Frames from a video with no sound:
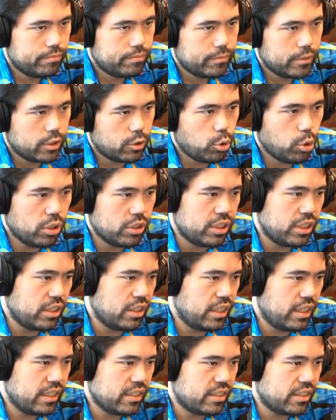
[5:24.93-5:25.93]
Of course, he,
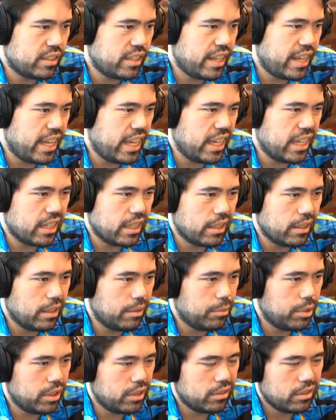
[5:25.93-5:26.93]
he has to take, and I, I
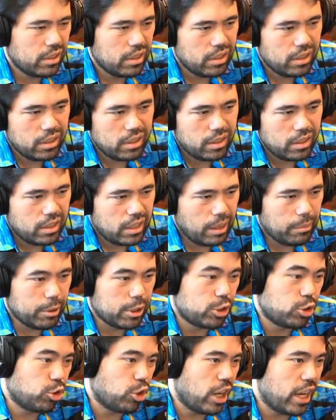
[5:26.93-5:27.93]
mean, I'm going
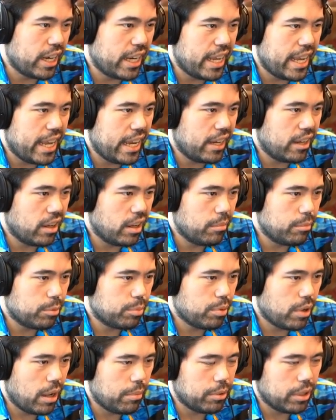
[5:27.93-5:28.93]
to try to hang on, but
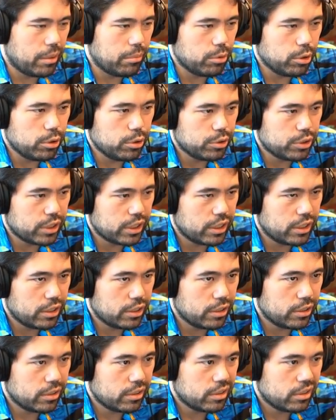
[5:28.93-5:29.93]
probably I'm losing
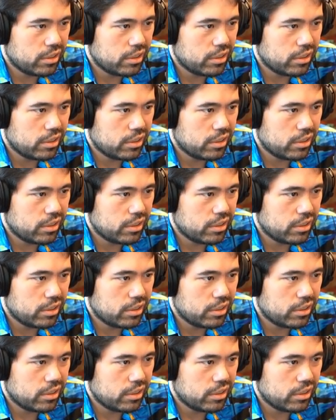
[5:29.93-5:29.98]
here.